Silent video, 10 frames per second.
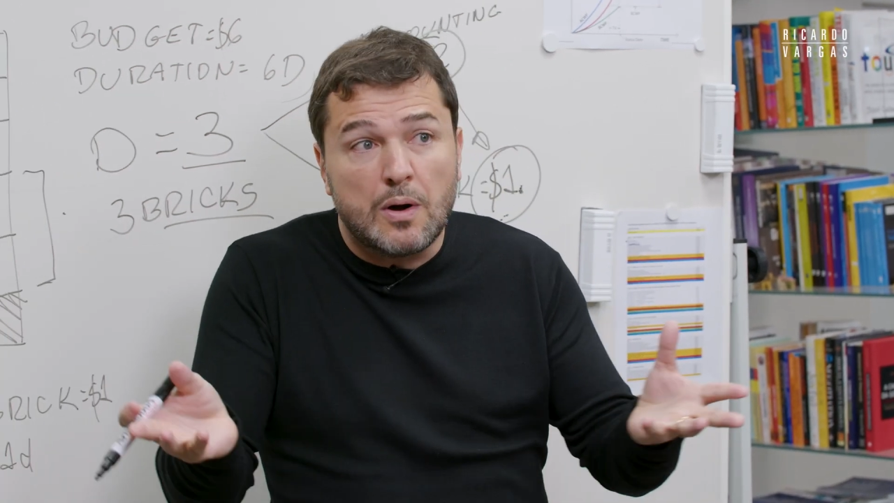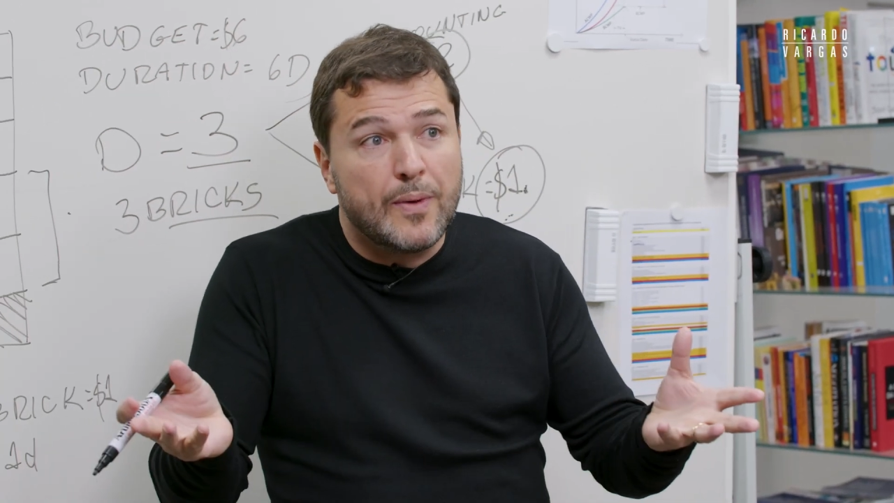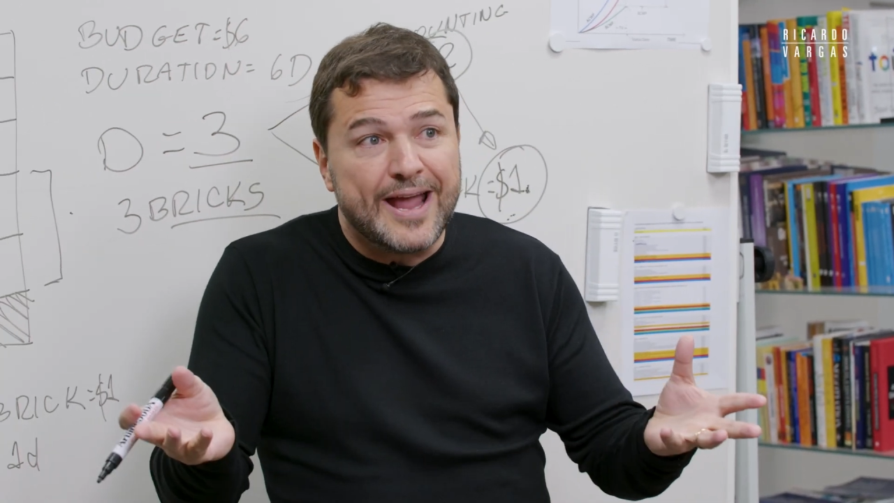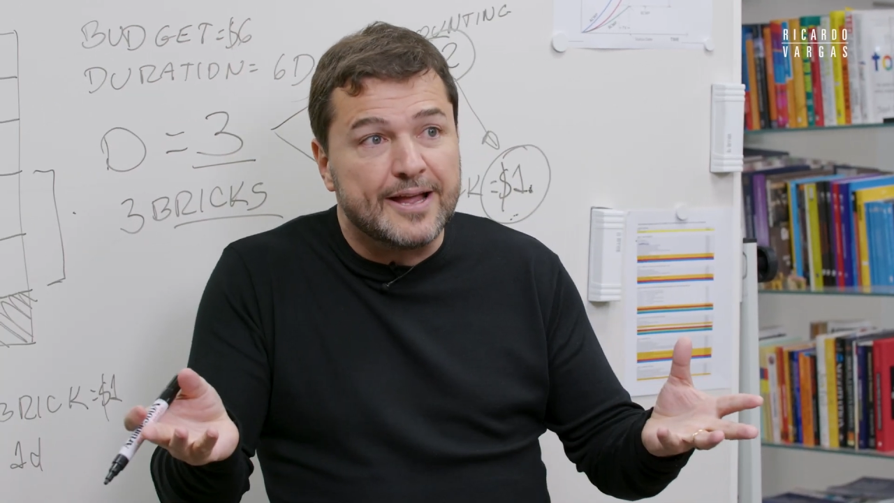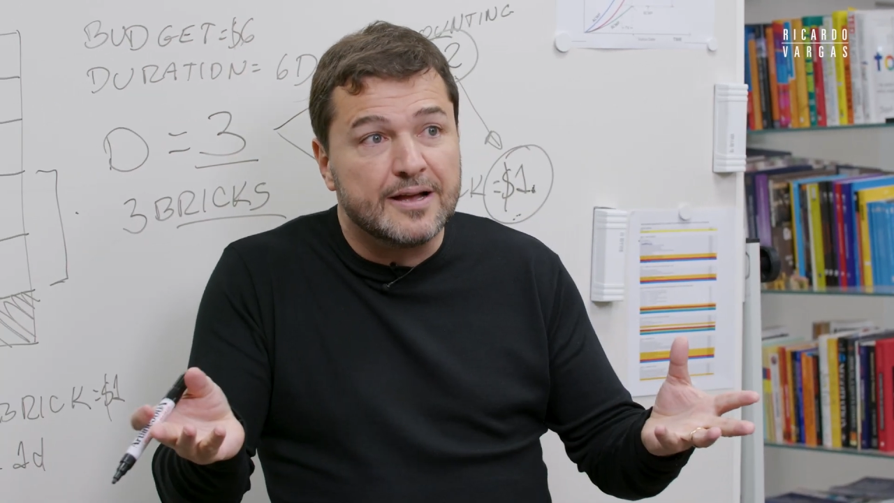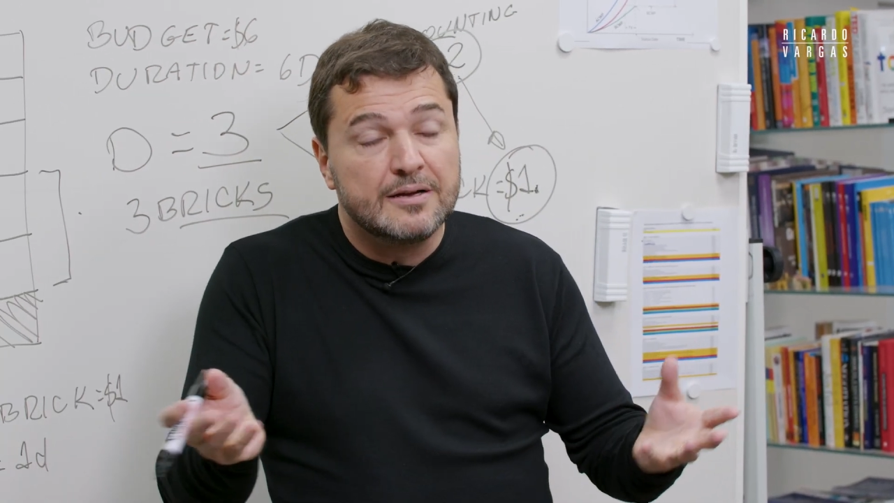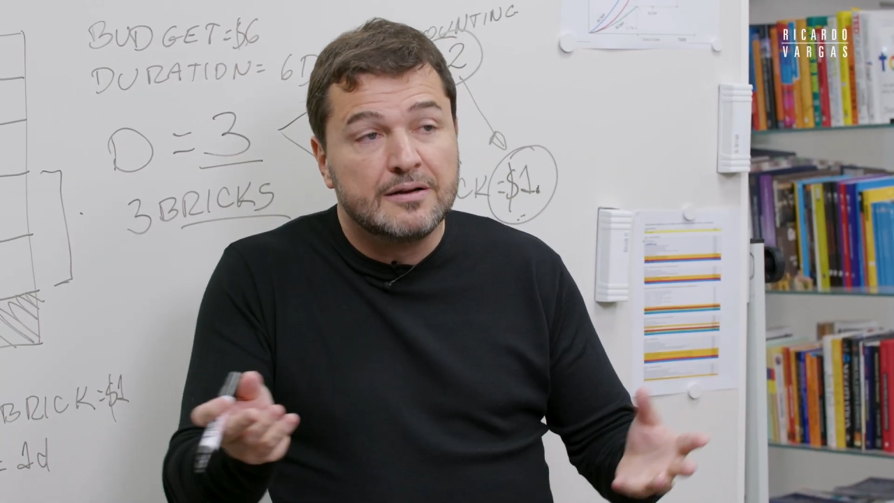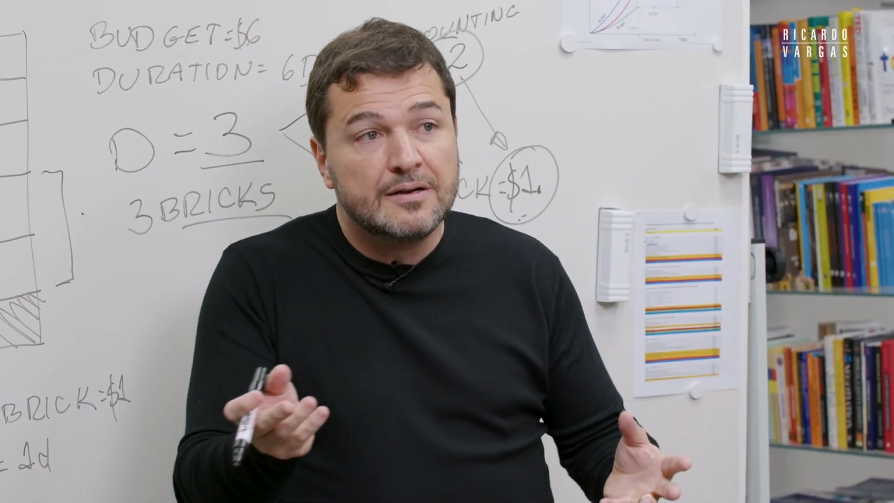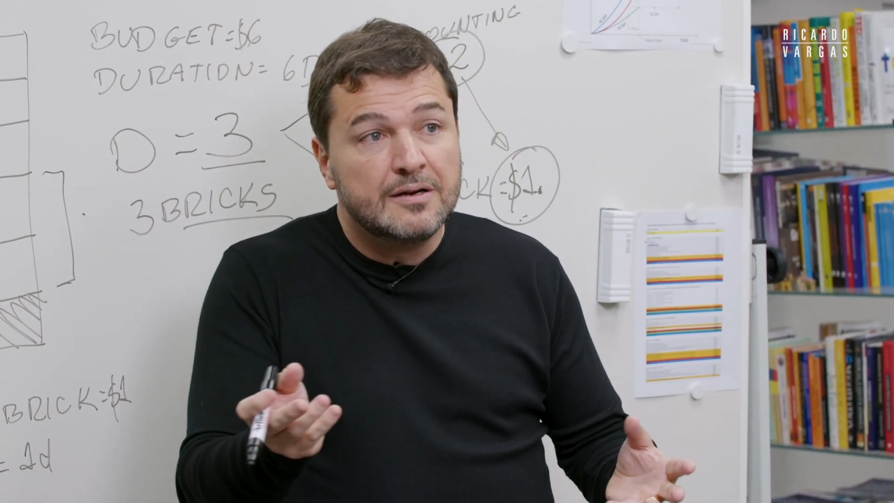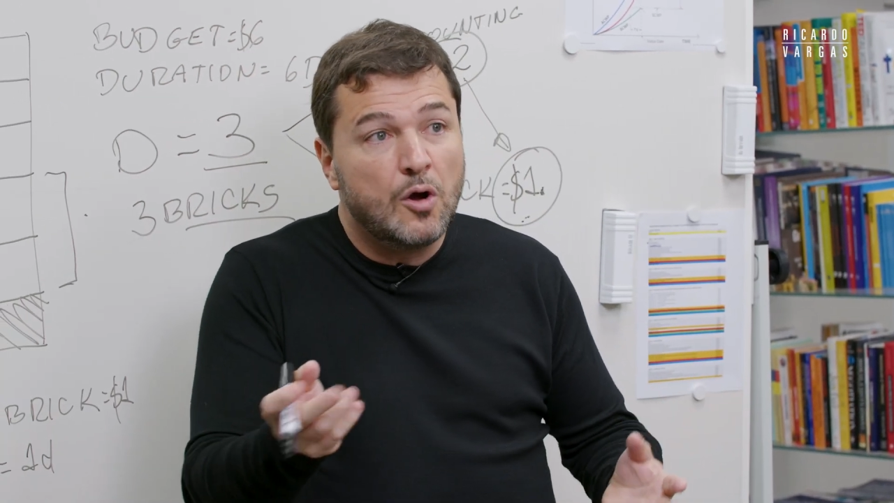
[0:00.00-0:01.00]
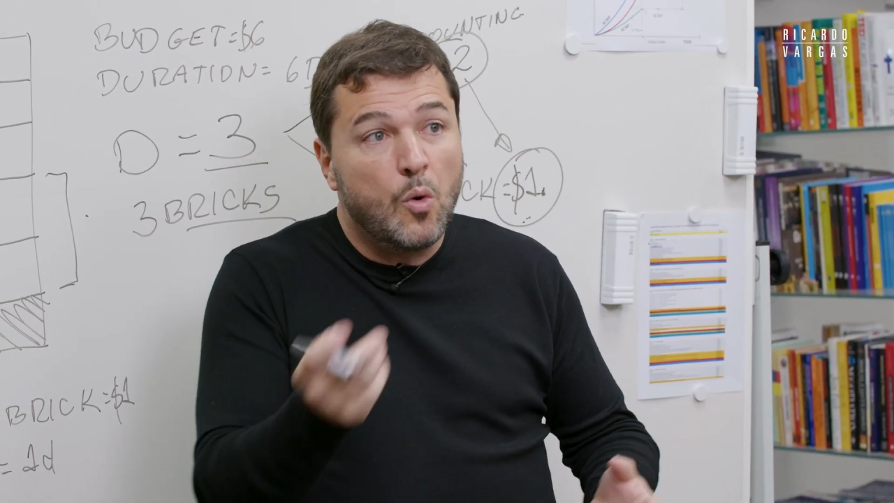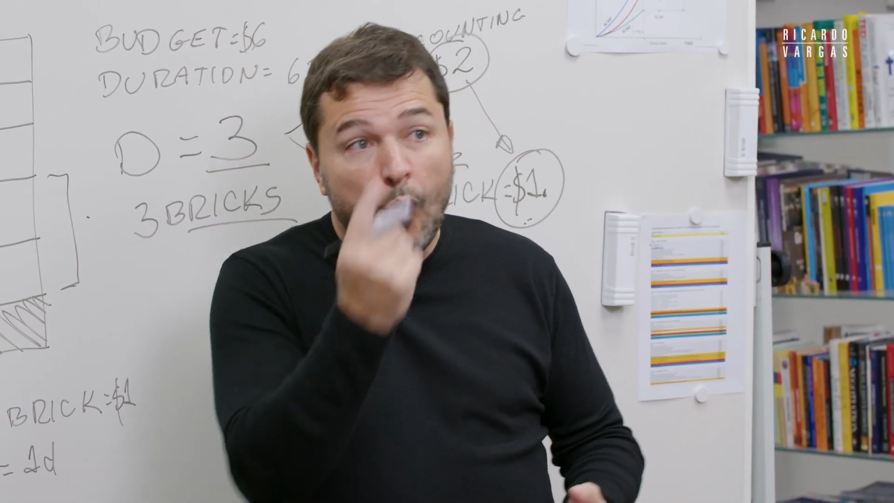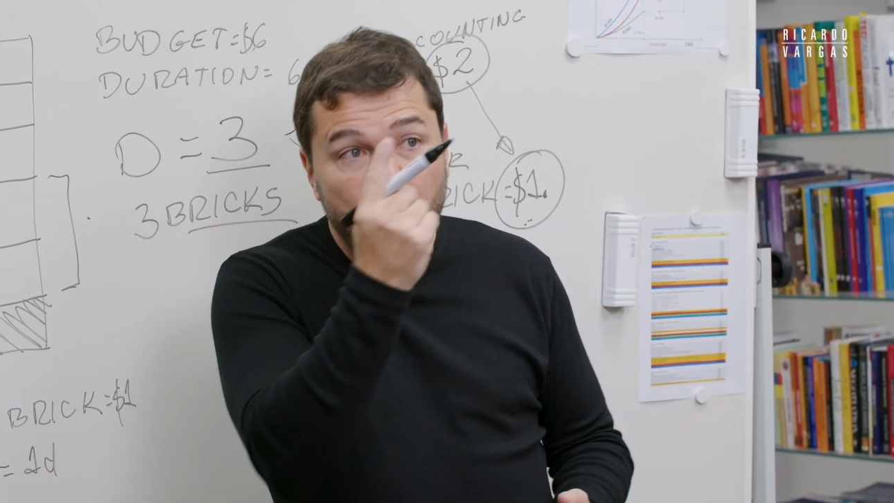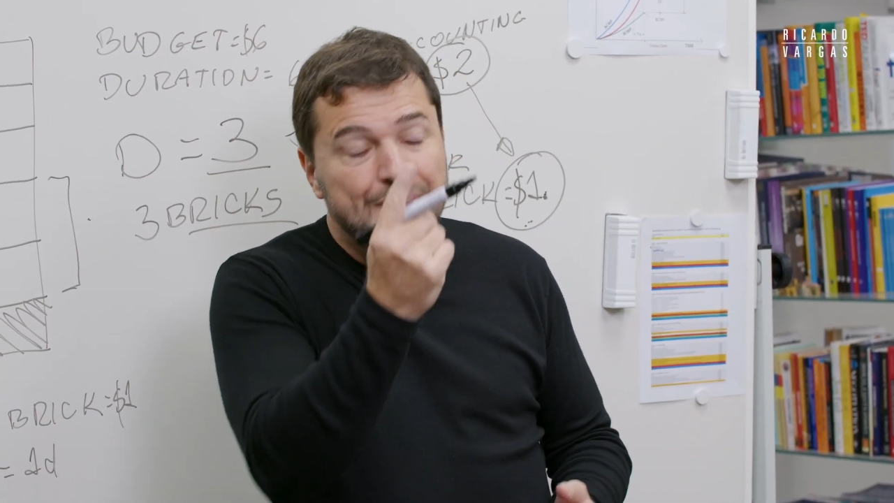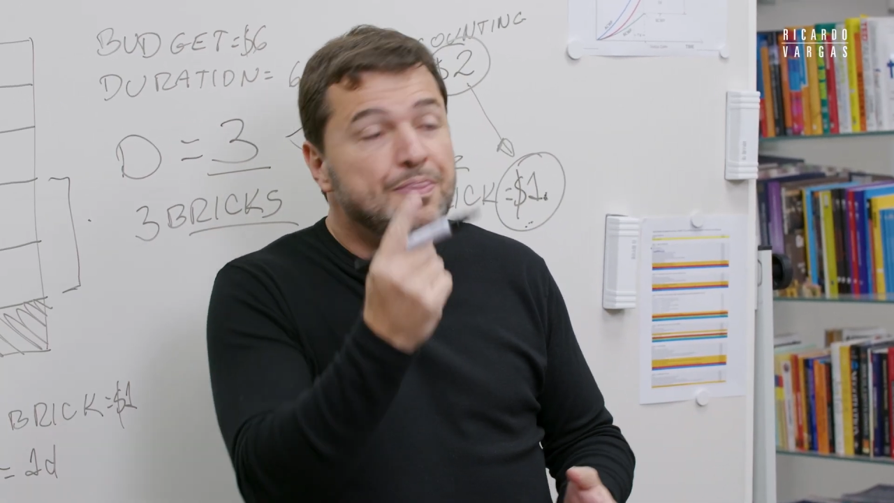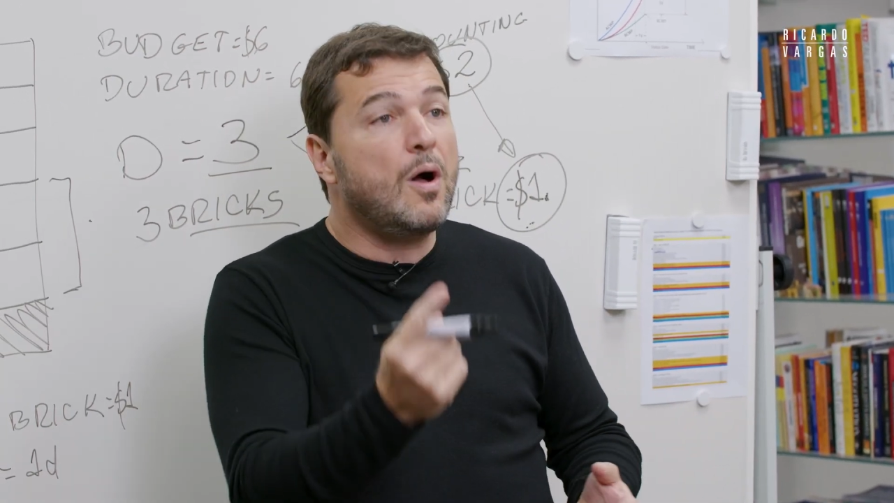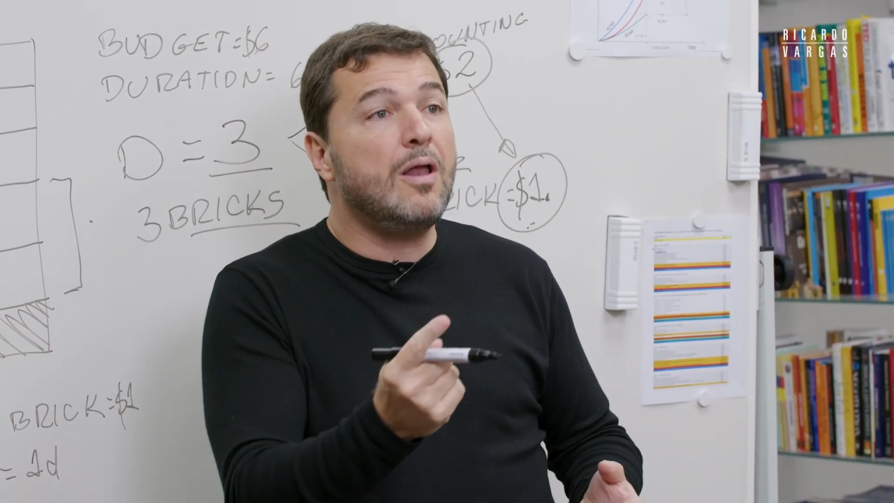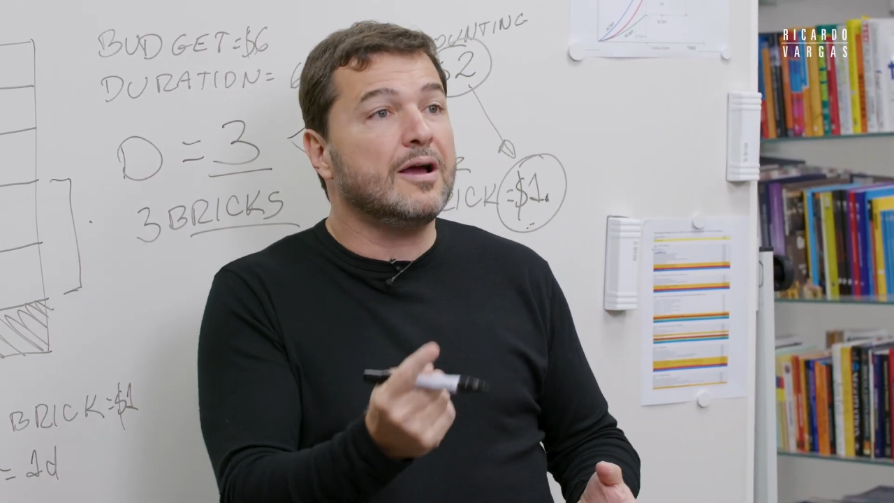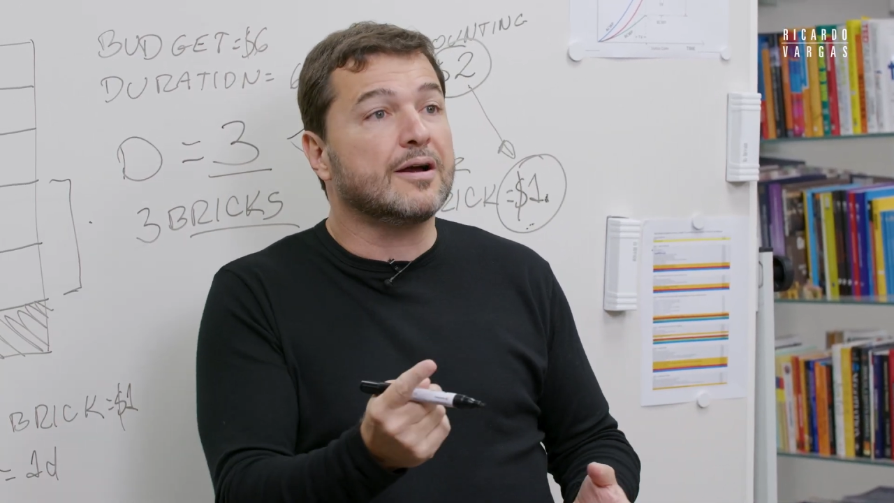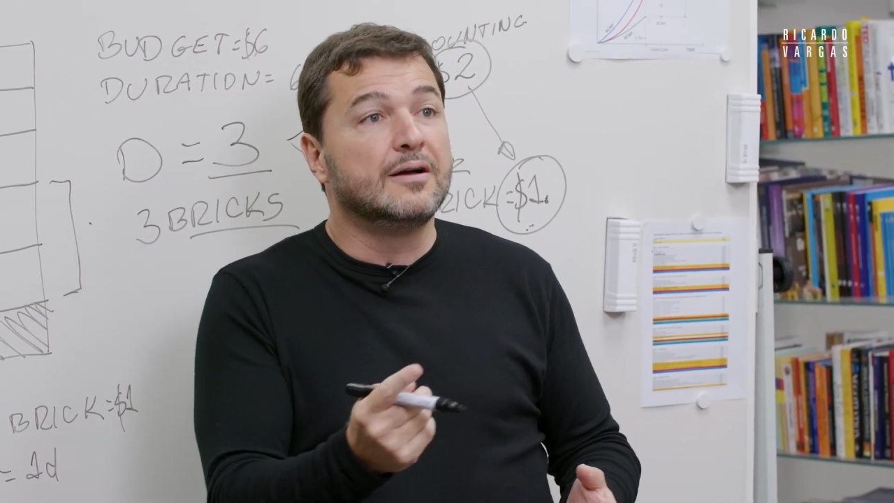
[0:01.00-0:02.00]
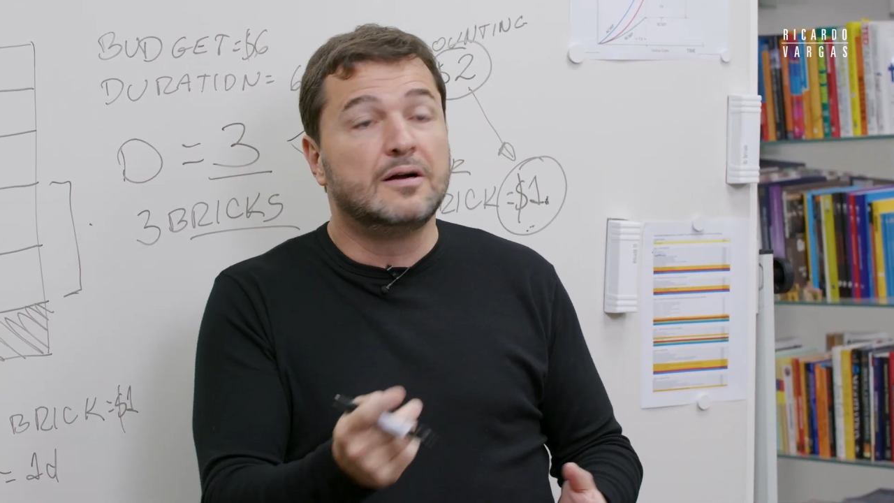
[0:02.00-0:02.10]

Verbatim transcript: away one dollar